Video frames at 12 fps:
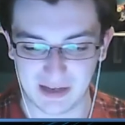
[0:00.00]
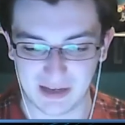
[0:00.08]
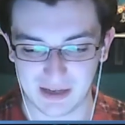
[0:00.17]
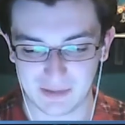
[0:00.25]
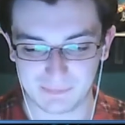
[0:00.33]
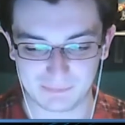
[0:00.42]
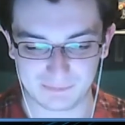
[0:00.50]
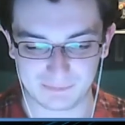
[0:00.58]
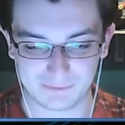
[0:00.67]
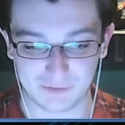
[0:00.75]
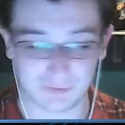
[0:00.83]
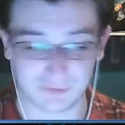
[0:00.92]

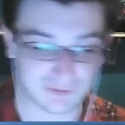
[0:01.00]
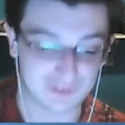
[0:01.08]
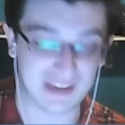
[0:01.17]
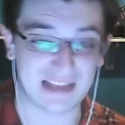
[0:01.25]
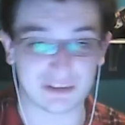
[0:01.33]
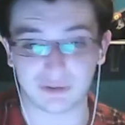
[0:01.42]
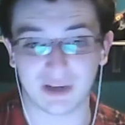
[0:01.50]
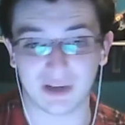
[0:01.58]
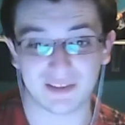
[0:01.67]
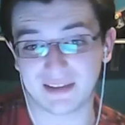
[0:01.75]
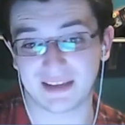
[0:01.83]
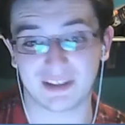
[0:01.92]
For Daniel,
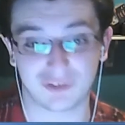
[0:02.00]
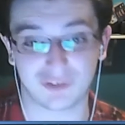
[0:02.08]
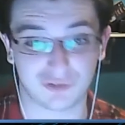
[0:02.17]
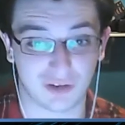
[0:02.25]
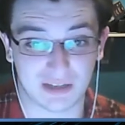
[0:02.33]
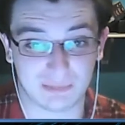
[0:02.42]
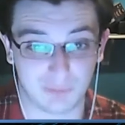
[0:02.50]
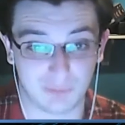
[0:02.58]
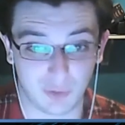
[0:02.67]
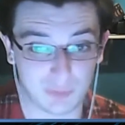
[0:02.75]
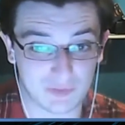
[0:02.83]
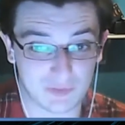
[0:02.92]
he's struggling
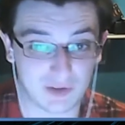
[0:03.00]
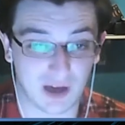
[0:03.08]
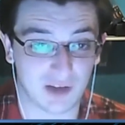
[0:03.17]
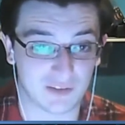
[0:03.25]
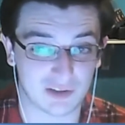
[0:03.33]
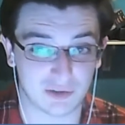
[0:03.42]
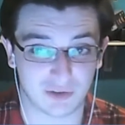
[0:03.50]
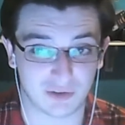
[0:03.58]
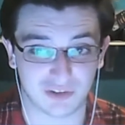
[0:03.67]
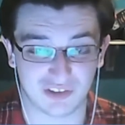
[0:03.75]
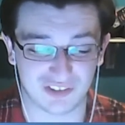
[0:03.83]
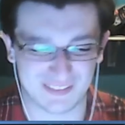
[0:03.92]
more with the car than
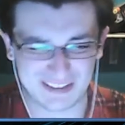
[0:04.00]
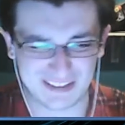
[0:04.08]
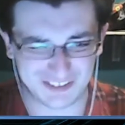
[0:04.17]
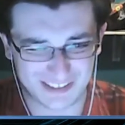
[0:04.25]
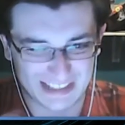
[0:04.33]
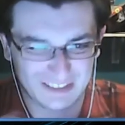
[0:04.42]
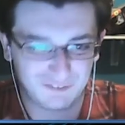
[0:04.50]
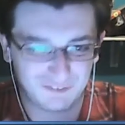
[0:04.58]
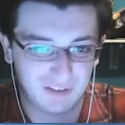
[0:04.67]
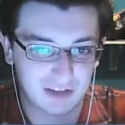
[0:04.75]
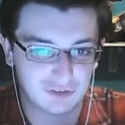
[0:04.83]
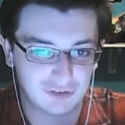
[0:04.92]
Lucas is, and they just need to
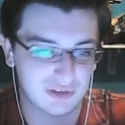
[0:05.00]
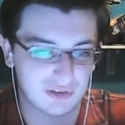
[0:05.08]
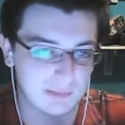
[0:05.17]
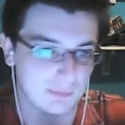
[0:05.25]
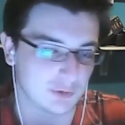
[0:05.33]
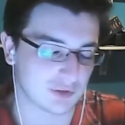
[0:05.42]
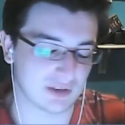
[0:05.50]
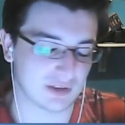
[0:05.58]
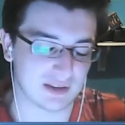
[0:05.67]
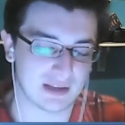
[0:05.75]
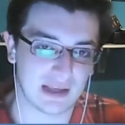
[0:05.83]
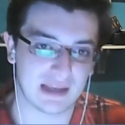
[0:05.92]
fine tune it more
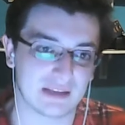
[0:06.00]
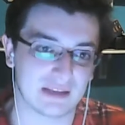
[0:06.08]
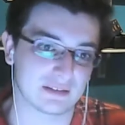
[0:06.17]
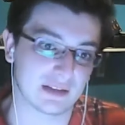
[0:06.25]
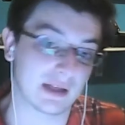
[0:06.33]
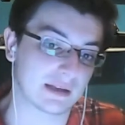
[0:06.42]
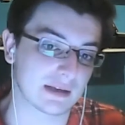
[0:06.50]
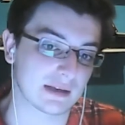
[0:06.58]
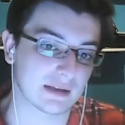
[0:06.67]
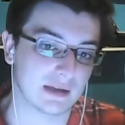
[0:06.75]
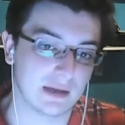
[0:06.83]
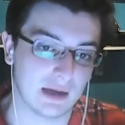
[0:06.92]
to his
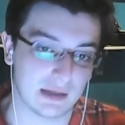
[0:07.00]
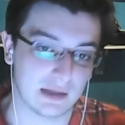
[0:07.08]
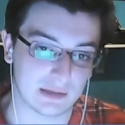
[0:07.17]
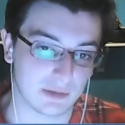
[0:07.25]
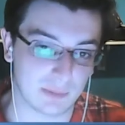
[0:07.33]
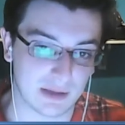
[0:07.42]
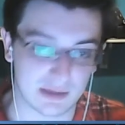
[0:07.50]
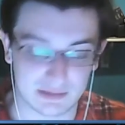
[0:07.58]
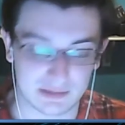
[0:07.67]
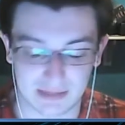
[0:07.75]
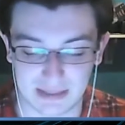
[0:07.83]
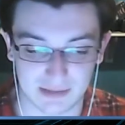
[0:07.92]
liking a little bit.
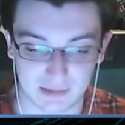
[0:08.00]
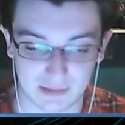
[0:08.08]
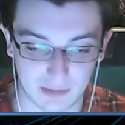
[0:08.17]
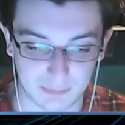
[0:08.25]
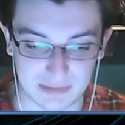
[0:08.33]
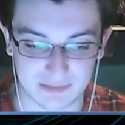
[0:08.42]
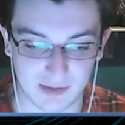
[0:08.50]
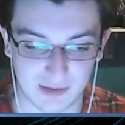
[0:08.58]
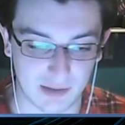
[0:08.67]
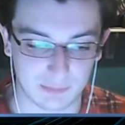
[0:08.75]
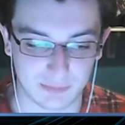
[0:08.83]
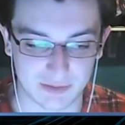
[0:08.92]
And he ended up
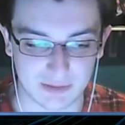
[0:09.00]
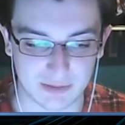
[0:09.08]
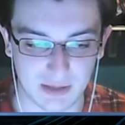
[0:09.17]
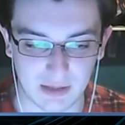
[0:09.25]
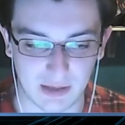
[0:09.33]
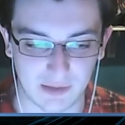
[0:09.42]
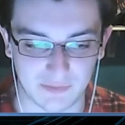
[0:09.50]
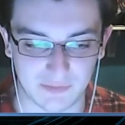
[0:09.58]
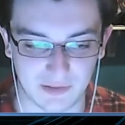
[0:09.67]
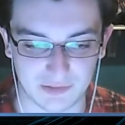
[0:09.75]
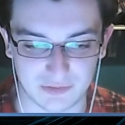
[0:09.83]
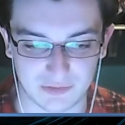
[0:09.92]
P10, but
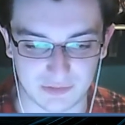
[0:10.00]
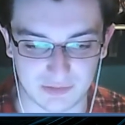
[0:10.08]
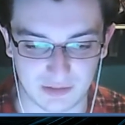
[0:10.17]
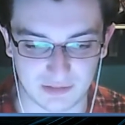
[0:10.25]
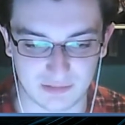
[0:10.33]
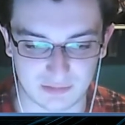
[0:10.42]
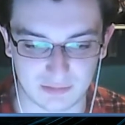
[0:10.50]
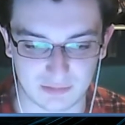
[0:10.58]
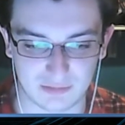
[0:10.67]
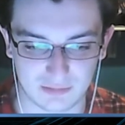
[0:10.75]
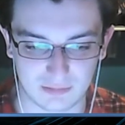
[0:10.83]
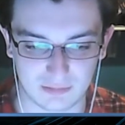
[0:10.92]
there's
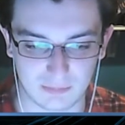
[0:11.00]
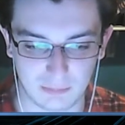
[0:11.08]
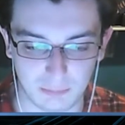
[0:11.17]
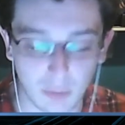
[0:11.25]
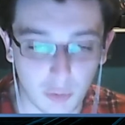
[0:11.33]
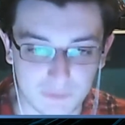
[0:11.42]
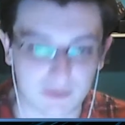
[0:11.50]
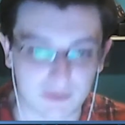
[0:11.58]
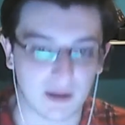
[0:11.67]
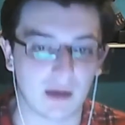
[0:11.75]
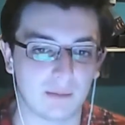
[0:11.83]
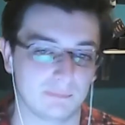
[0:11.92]
more to
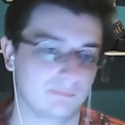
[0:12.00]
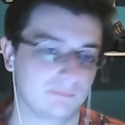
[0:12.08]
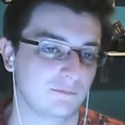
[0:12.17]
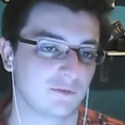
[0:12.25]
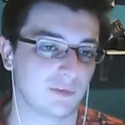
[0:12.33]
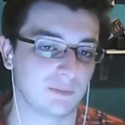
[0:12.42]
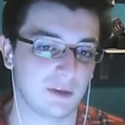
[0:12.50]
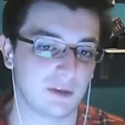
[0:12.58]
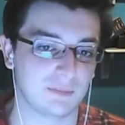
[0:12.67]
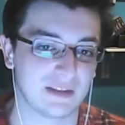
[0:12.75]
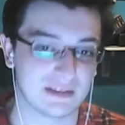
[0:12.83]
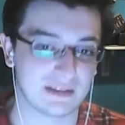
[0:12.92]
come from
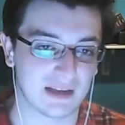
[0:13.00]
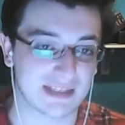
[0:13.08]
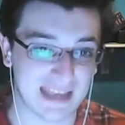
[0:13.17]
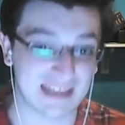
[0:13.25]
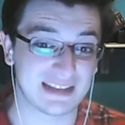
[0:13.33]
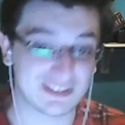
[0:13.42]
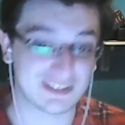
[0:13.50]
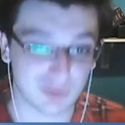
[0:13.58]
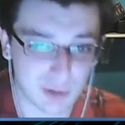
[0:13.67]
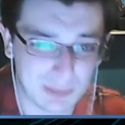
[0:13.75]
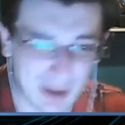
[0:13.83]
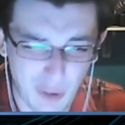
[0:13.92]
them. It's
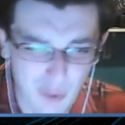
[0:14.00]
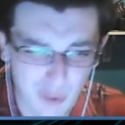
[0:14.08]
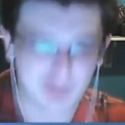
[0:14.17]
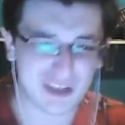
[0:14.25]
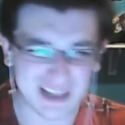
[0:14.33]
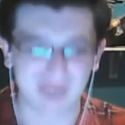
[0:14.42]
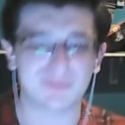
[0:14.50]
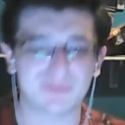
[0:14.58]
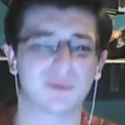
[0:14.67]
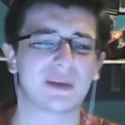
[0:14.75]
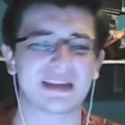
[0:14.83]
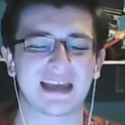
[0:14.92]
all about hooking up
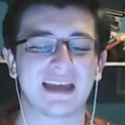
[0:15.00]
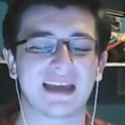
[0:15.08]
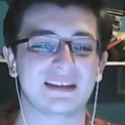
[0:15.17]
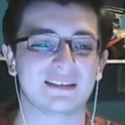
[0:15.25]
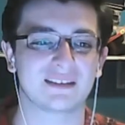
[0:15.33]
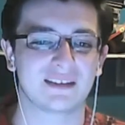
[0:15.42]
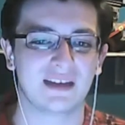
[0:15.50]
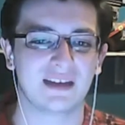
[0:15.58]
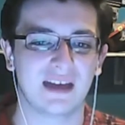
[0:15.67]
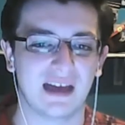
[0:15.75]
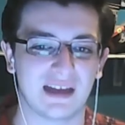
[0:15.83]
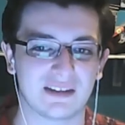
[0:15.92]
the weekend
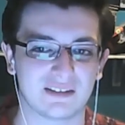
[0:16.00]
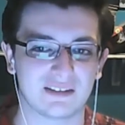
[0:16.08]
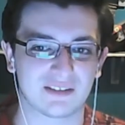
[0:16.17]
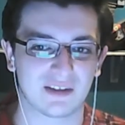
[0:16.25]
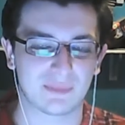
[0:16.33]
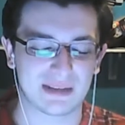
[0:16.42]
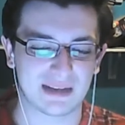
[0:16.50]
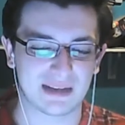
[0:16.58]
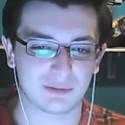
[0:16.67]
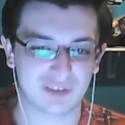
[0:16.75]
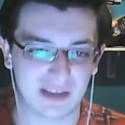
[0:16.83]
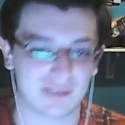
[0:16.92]
and being
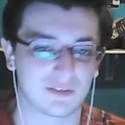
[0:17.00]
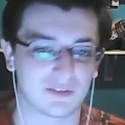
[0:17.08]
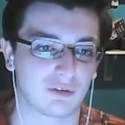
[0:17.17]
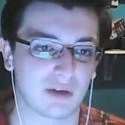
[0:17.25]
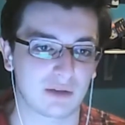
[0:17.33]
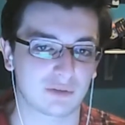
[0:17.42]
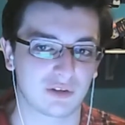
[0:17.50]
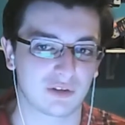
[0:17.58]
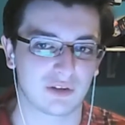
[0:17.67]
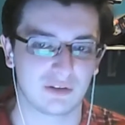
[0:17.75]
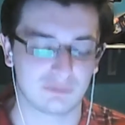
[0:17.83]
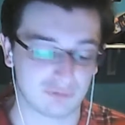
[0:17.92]
able to hit the ground
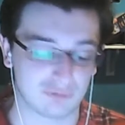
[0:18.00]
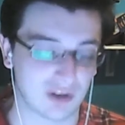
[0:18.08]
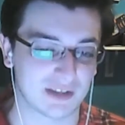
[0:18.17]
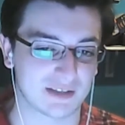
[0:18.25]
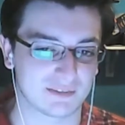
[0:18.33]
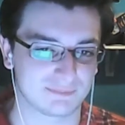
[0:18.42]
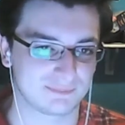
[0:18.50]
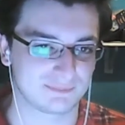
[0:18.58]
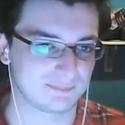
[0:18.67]
running.